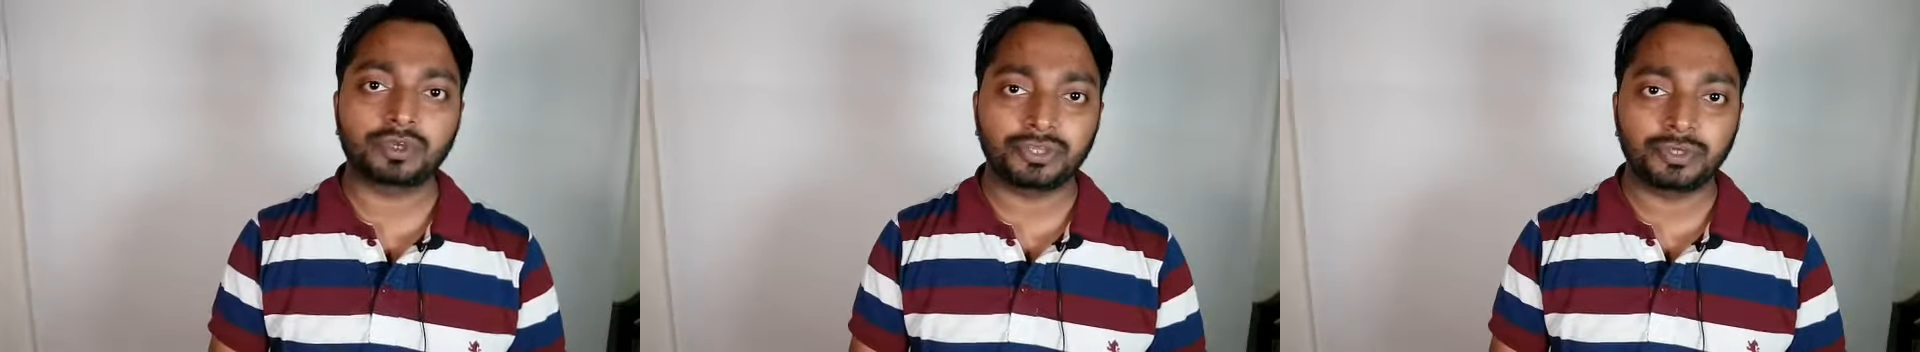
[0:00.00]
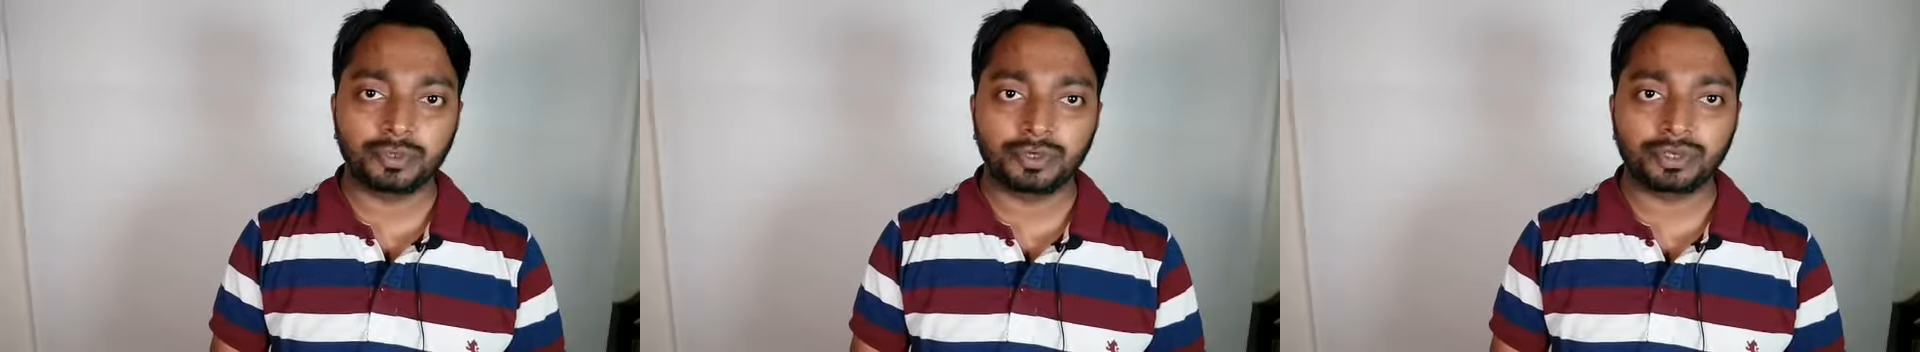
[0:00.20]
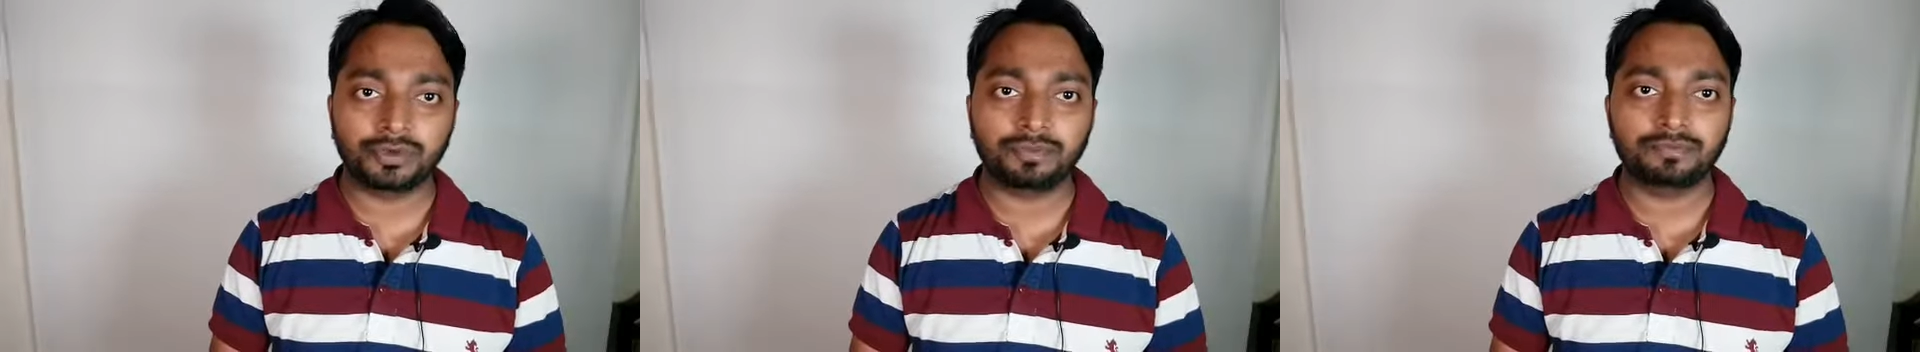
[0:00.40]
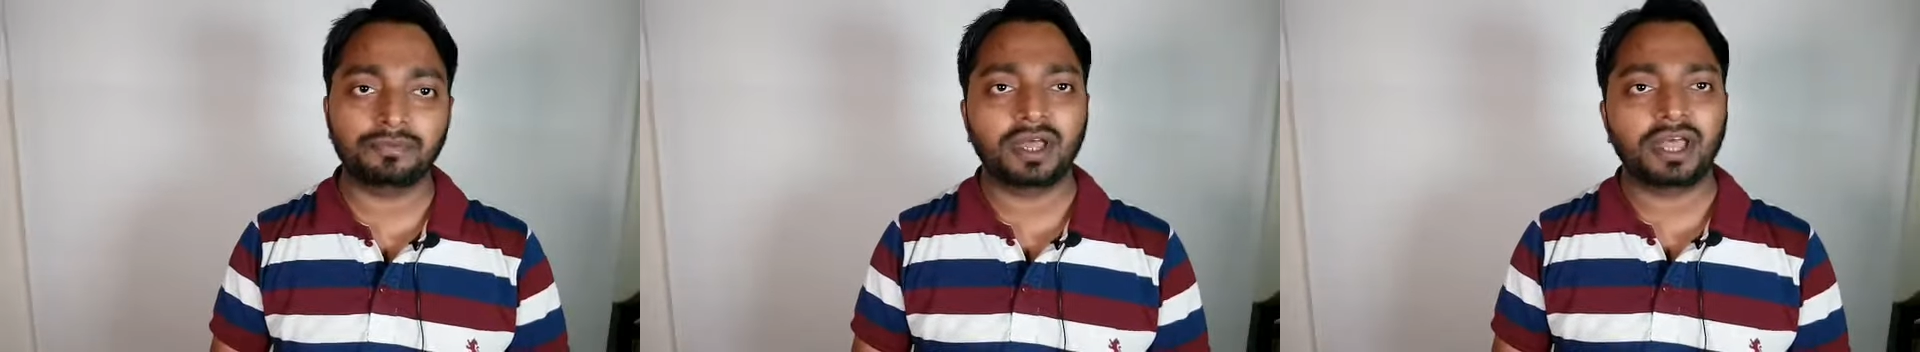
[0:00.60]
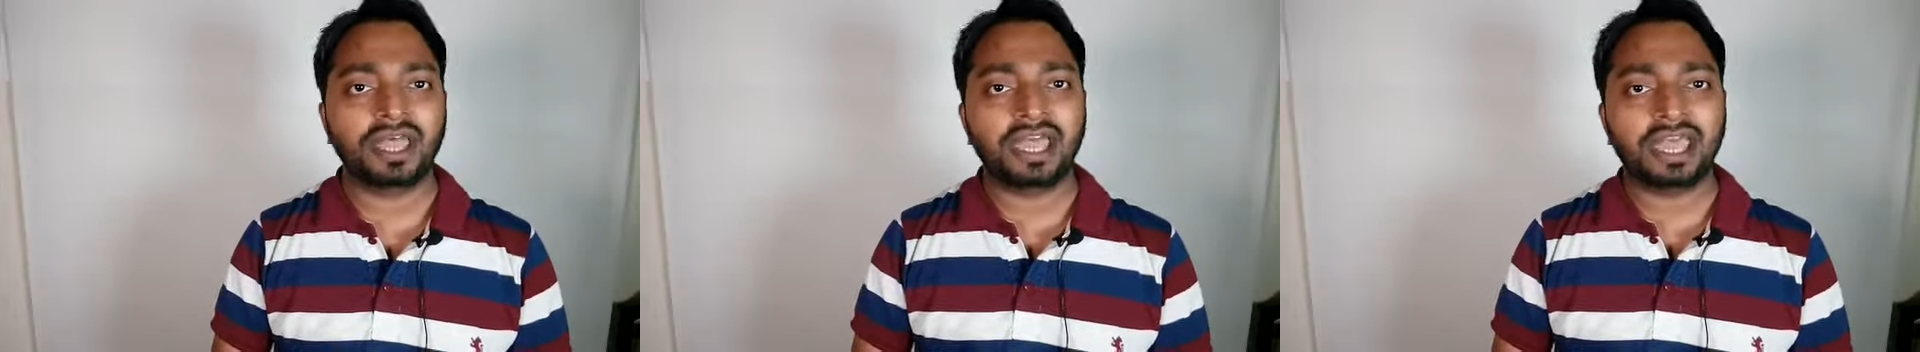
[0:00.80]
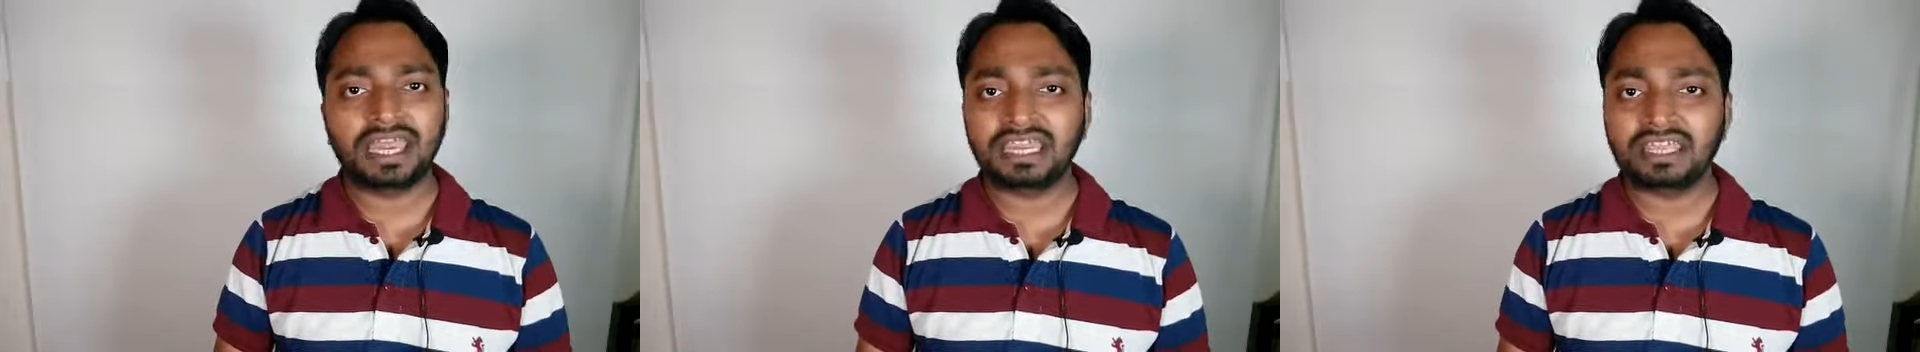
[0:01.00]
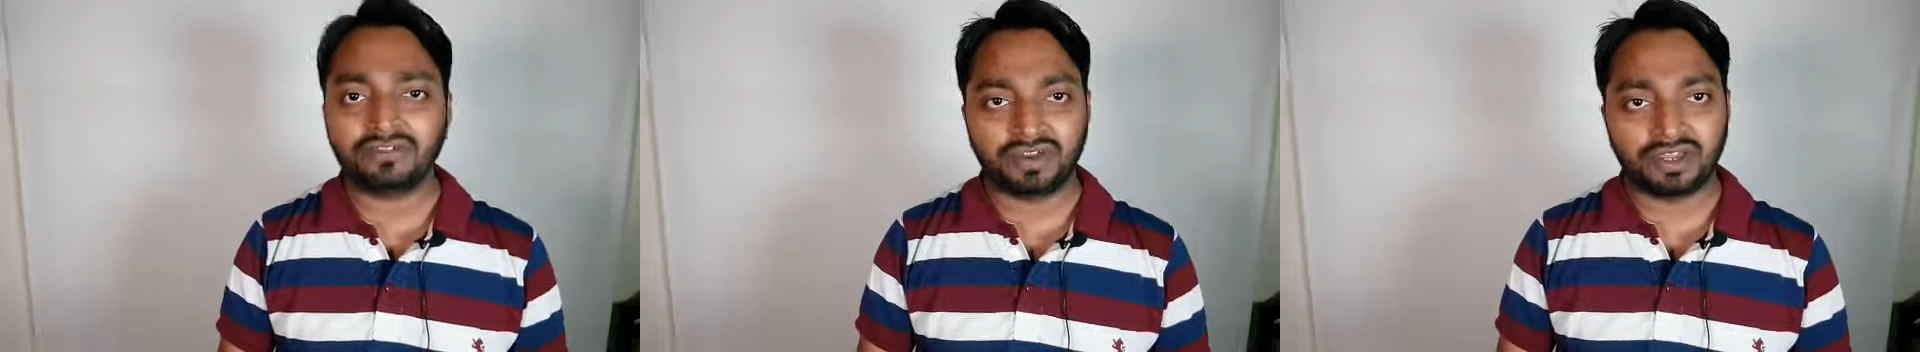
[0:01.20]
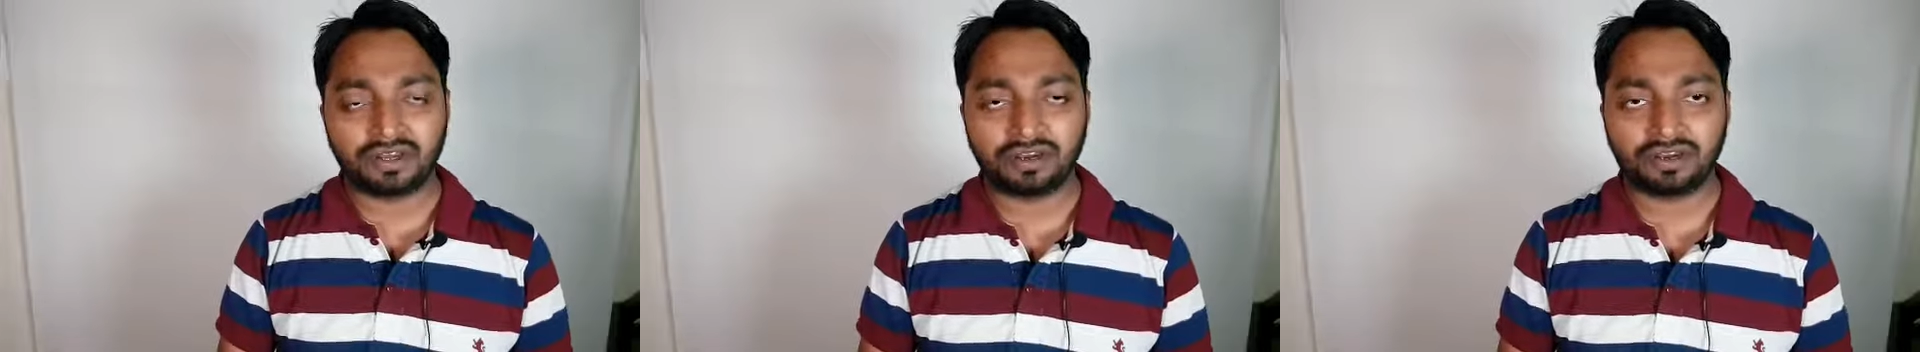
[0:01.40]
YouTube,
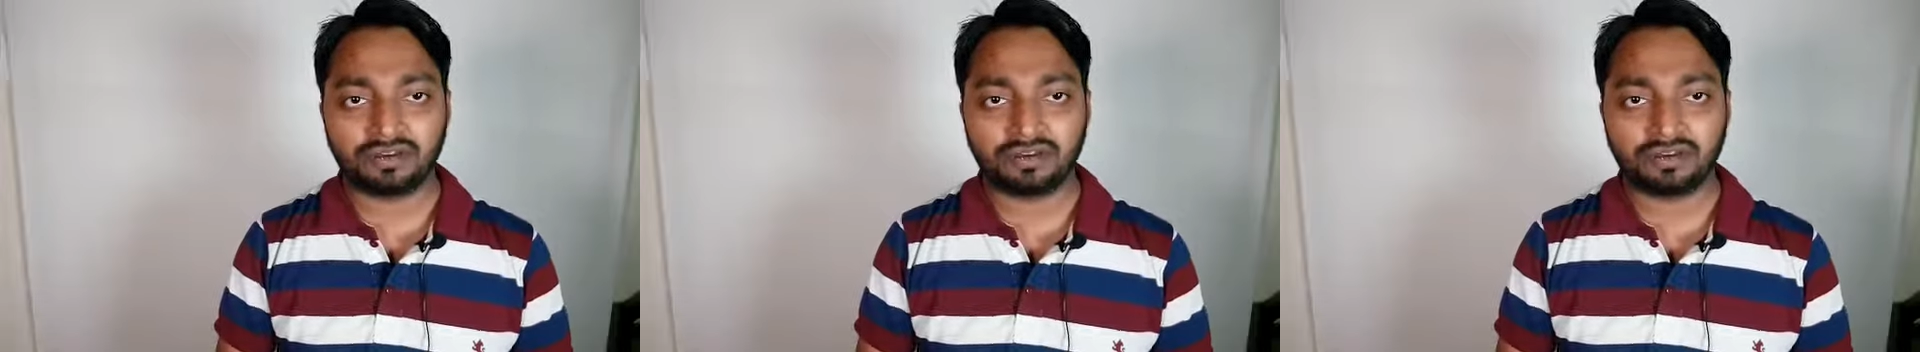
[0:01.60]
anywhere,